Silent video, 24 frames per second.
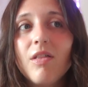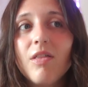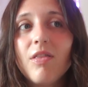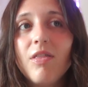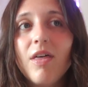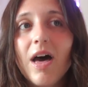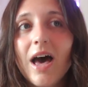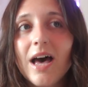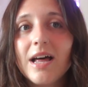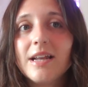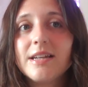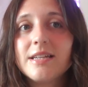
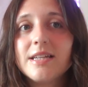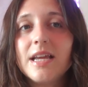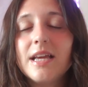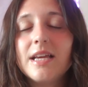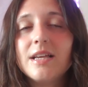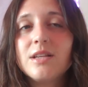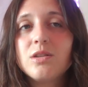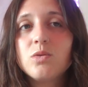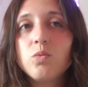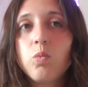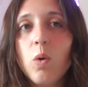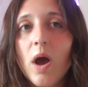that
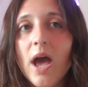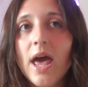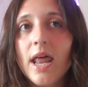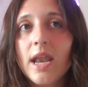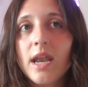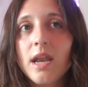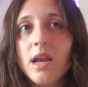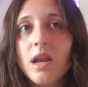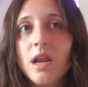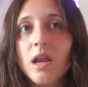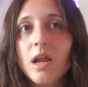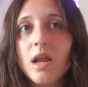is
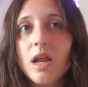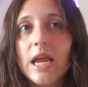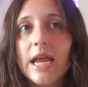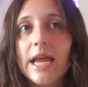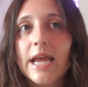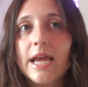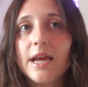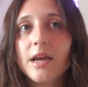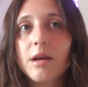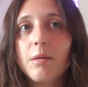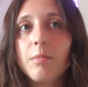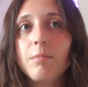when
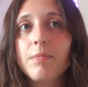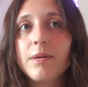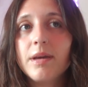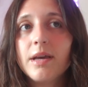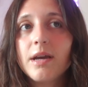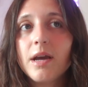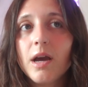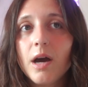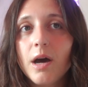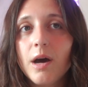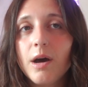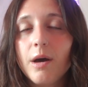it can
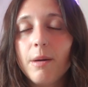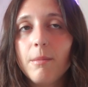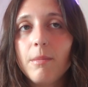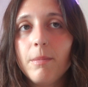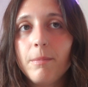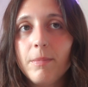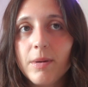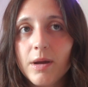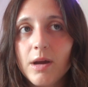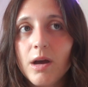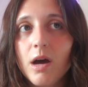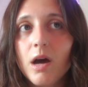
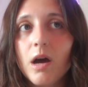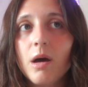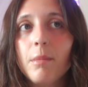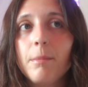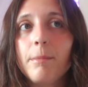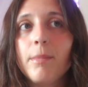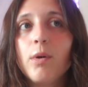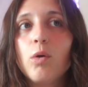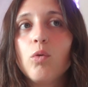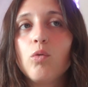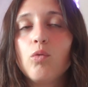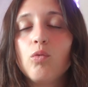
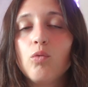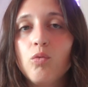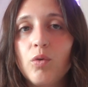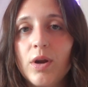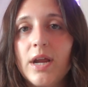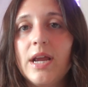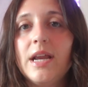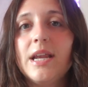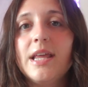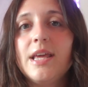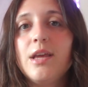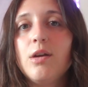become
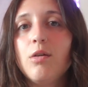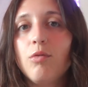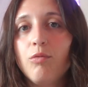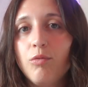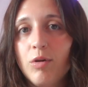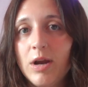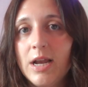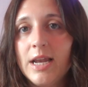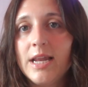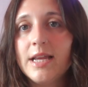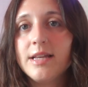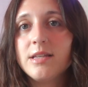
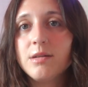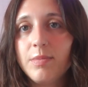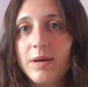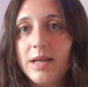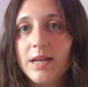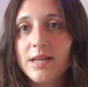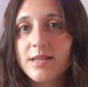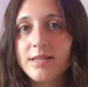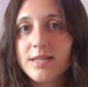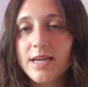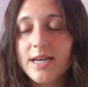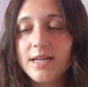really
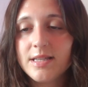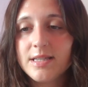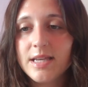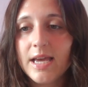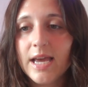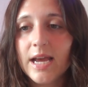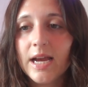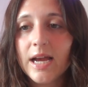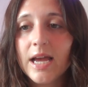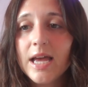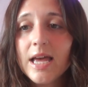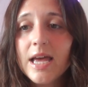
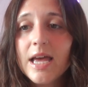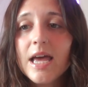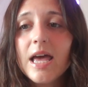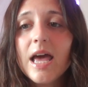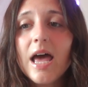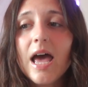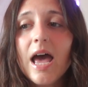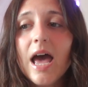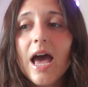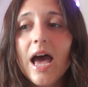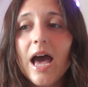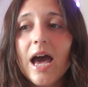debilitating.
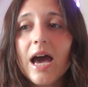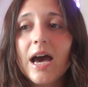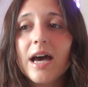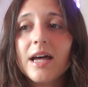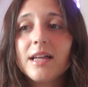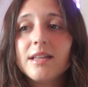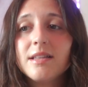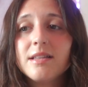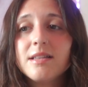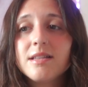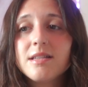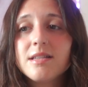
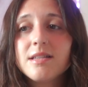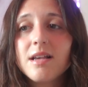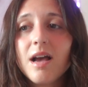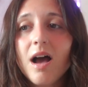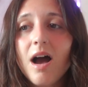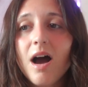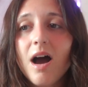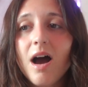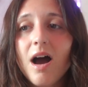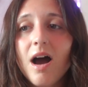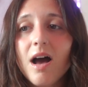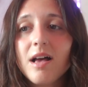And
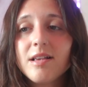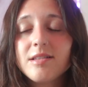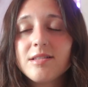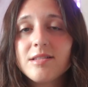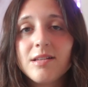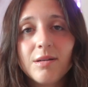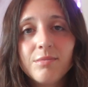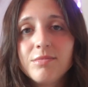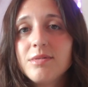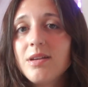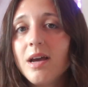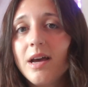
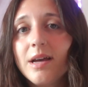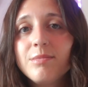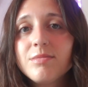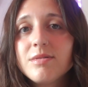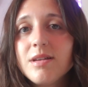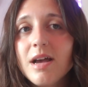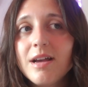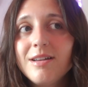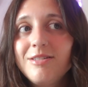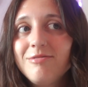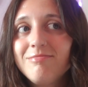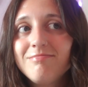sometimes
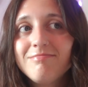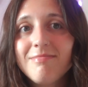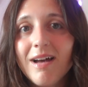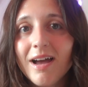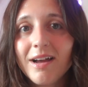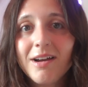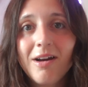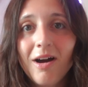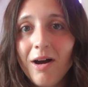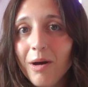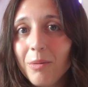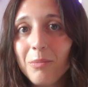I
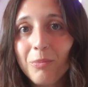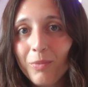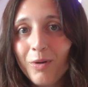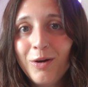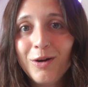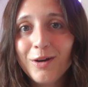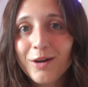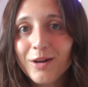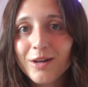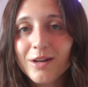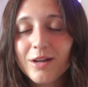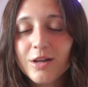can't
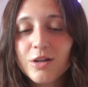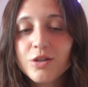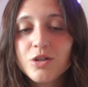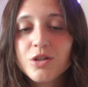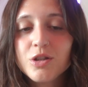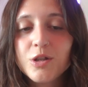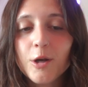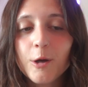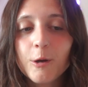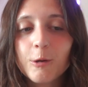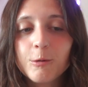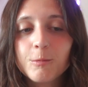work.
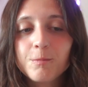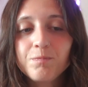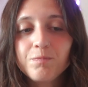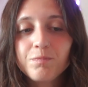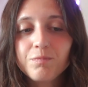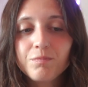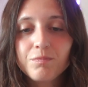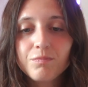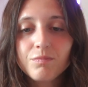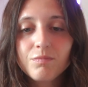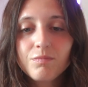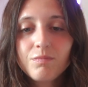So
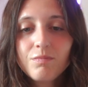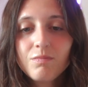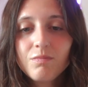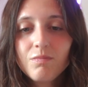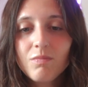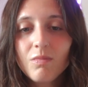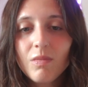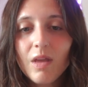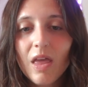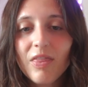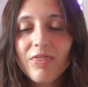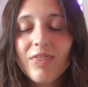
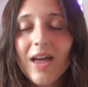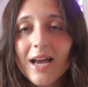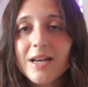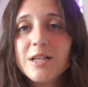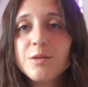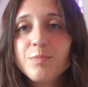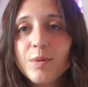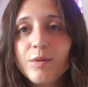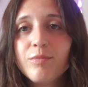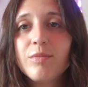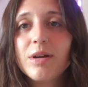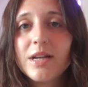that has
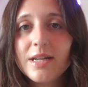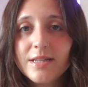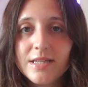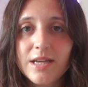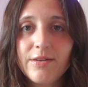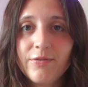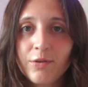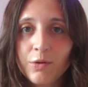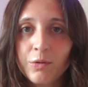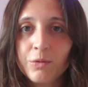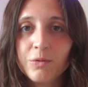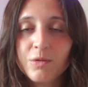been really
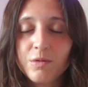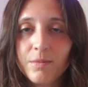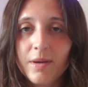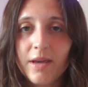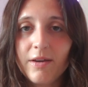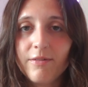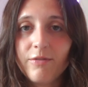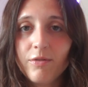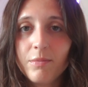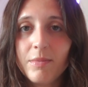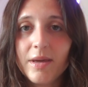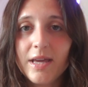difficult
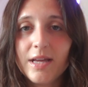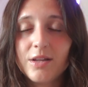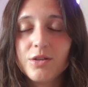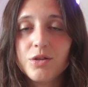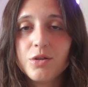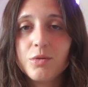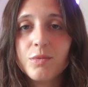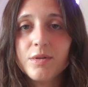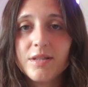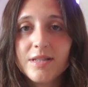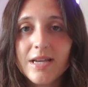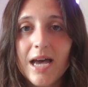for me
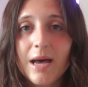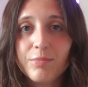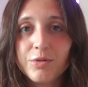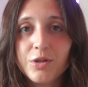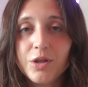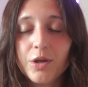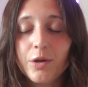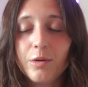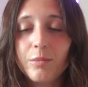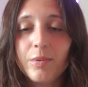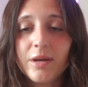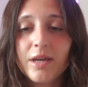to adapt
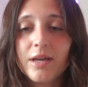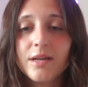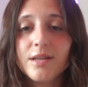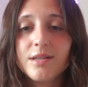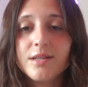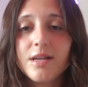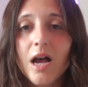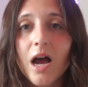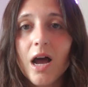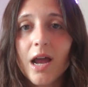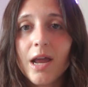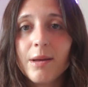to, because
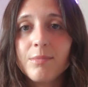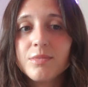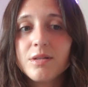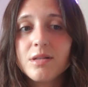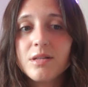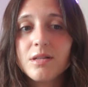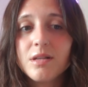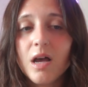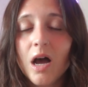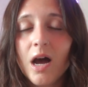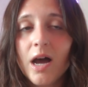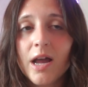
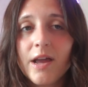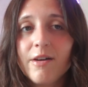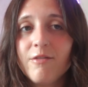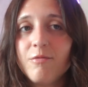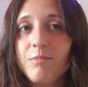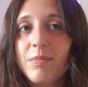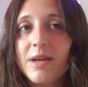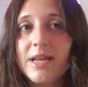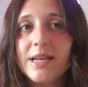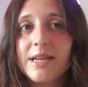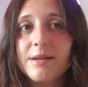I have been